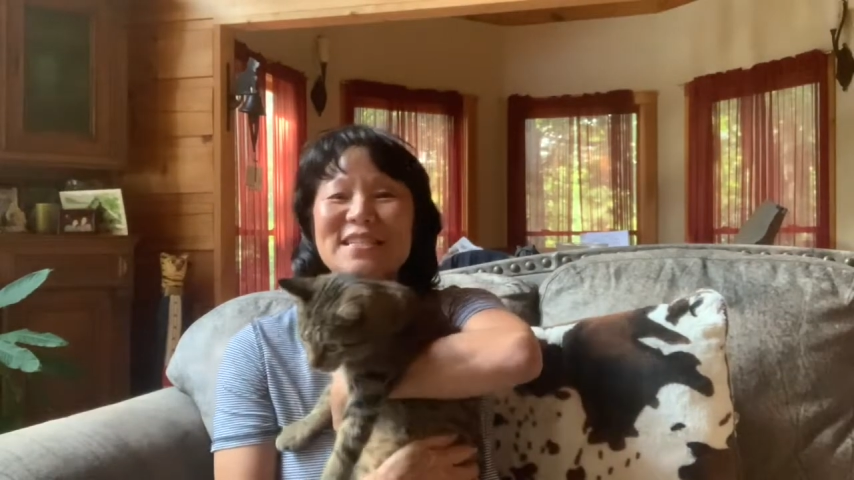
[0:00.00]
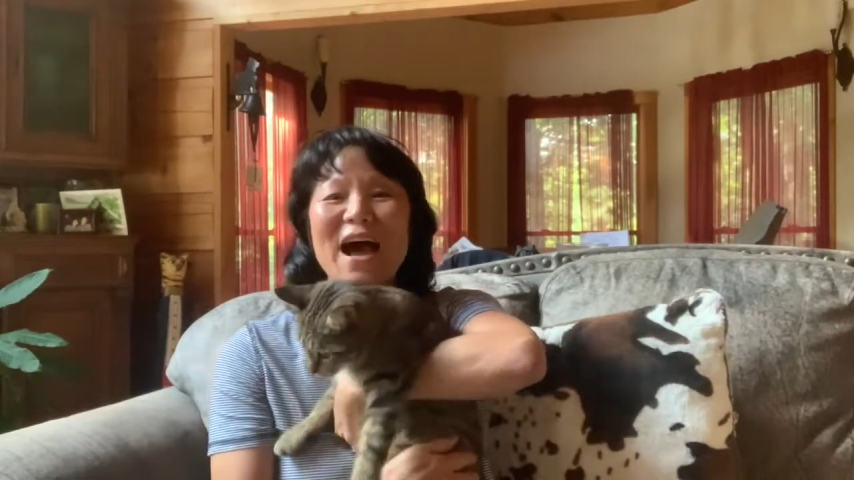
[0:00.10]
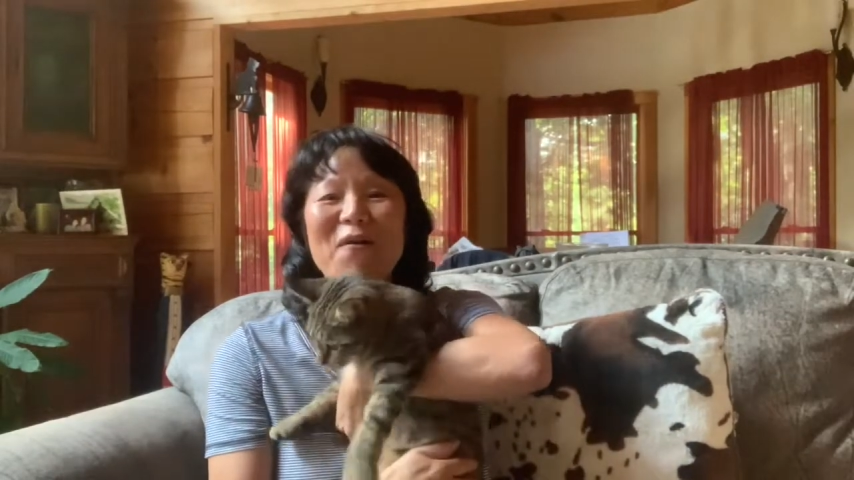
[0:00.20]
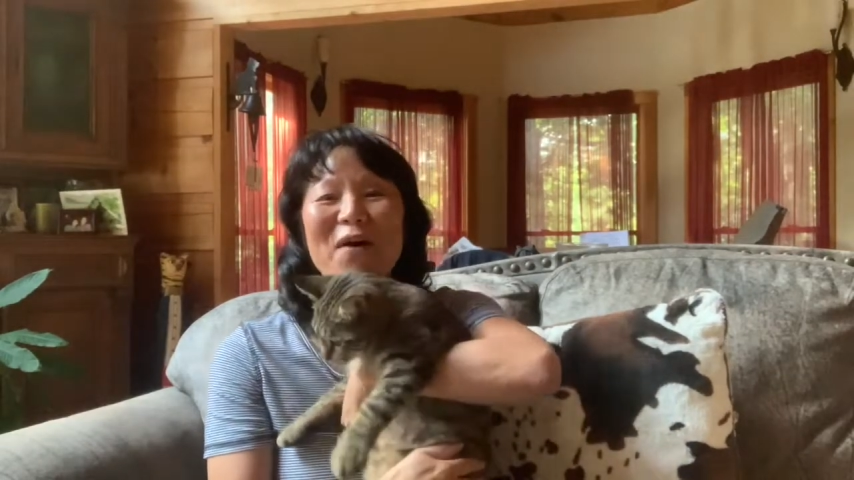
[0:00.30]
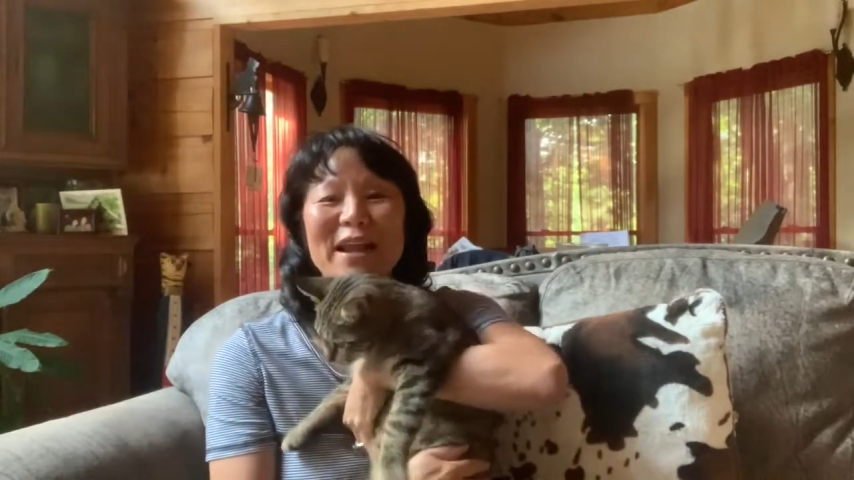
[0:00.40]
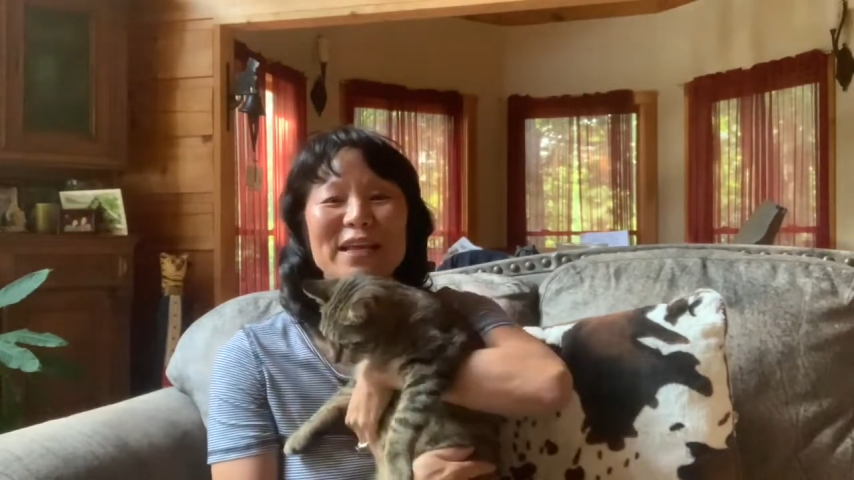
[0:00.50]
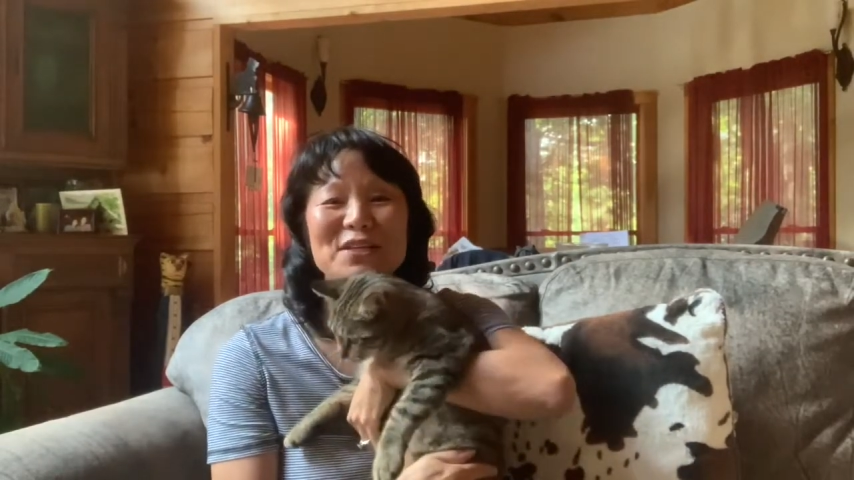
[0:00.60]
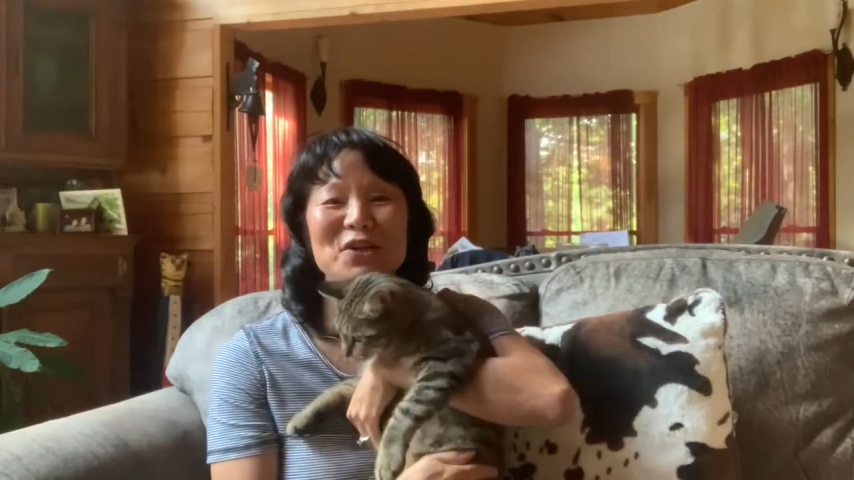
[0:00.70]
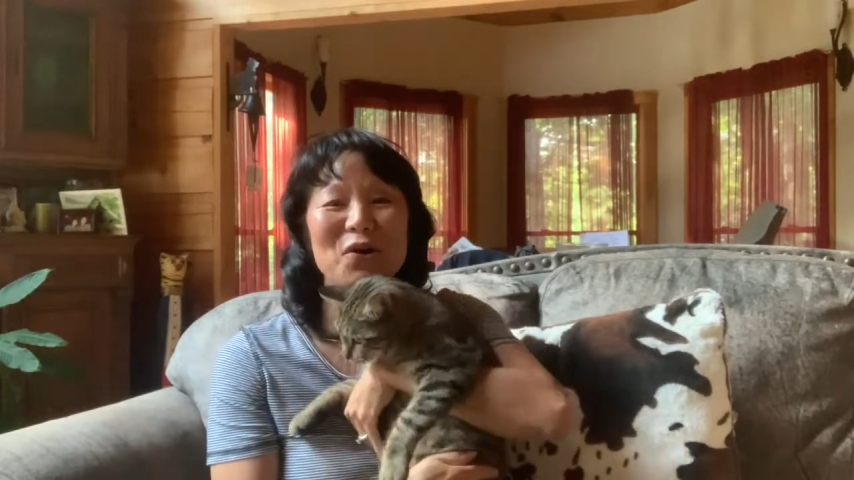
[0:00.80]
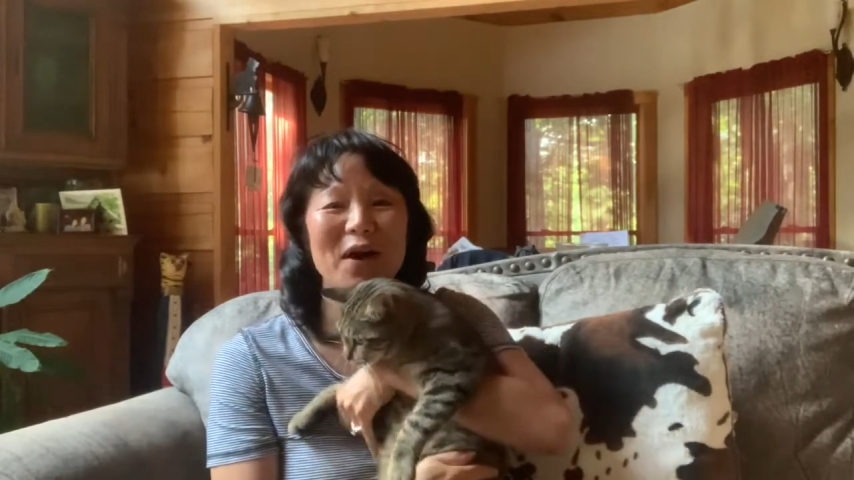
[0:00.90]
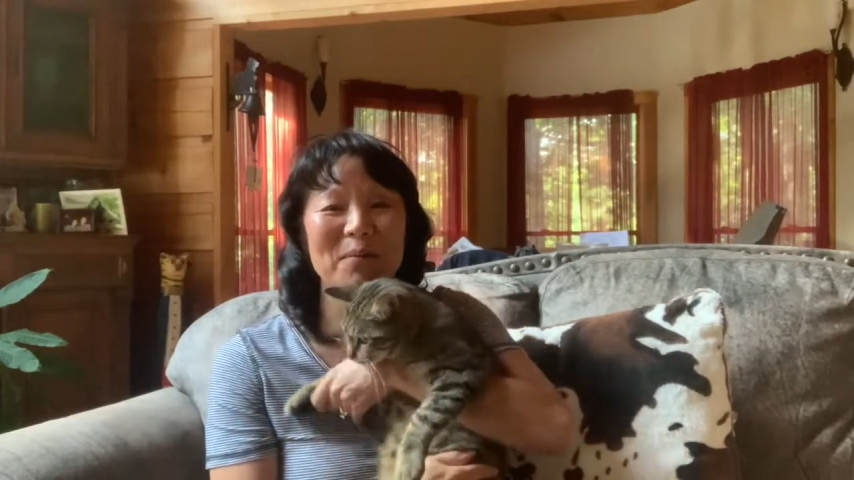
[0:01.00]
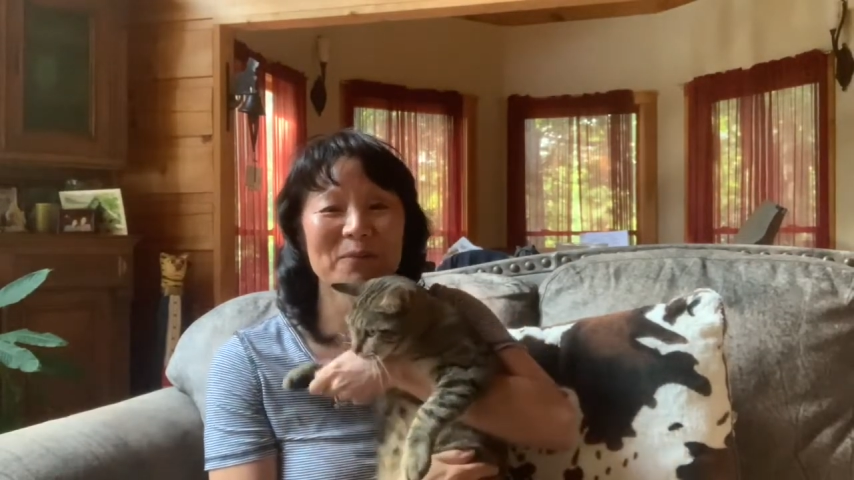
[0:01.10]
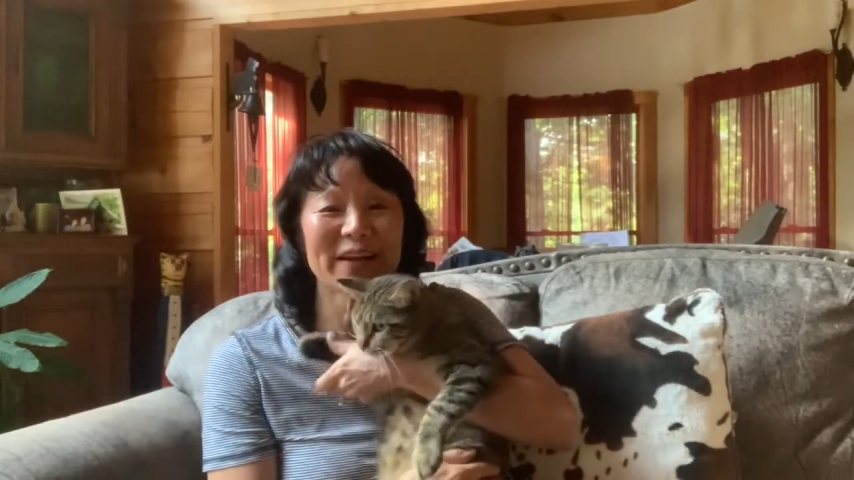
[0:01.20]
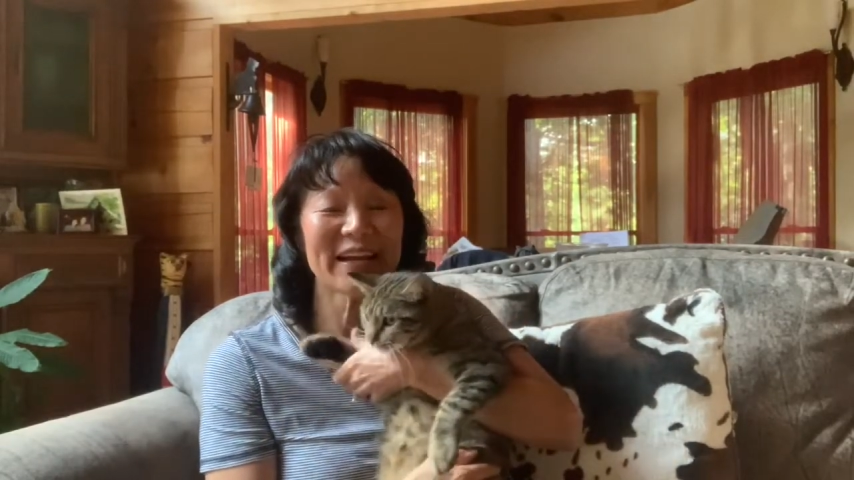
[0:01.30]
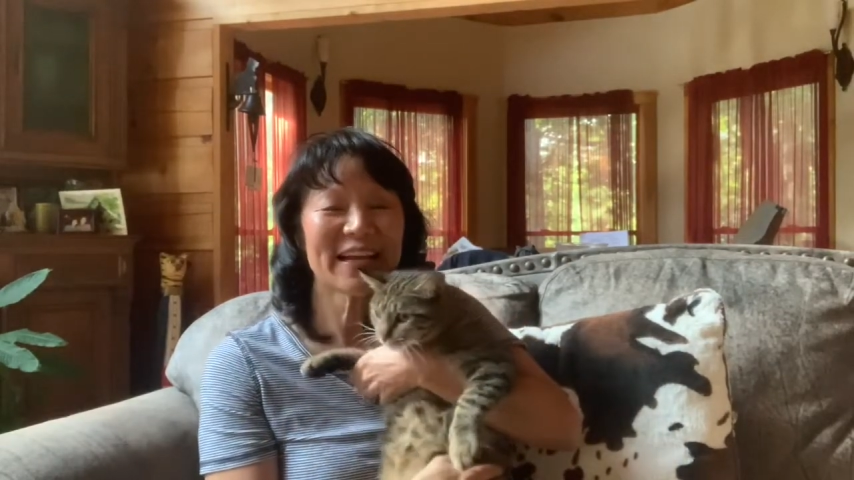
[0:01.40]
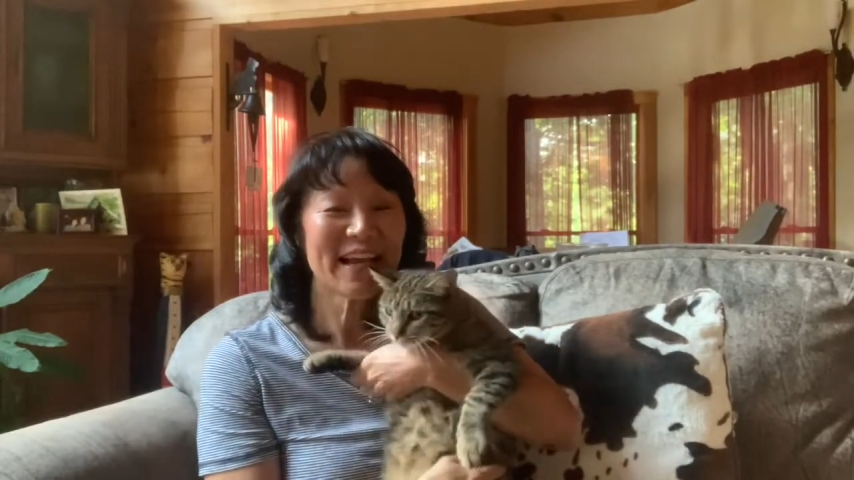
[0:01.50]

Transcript: not wanting to cooperate.